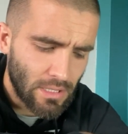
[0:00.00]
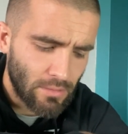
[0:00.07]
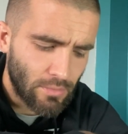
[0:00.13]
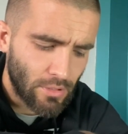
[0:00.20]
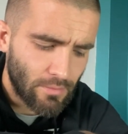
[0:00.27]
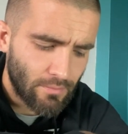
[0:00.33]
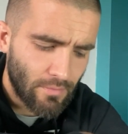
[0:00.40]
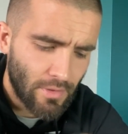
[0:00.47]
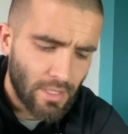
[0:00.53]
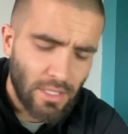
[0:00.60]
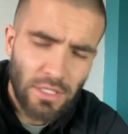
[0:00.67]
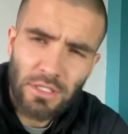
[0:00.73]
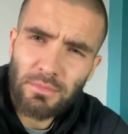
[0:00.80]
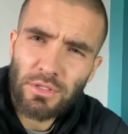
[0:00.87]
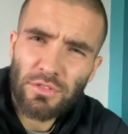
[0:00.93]
But thanks
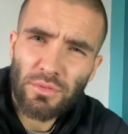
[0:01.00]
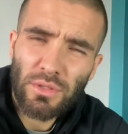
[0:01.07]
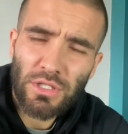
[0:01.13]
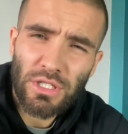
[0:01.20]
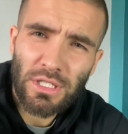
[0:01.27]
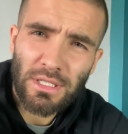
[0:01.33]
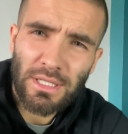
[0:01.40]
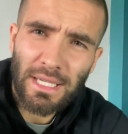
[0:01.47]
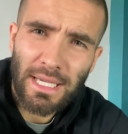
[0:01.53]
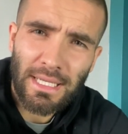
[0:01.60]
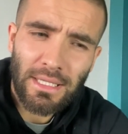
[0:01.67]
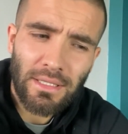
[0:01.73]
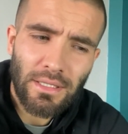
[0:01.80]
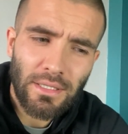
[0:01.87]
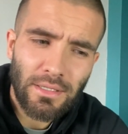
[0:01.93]
so much for watching, and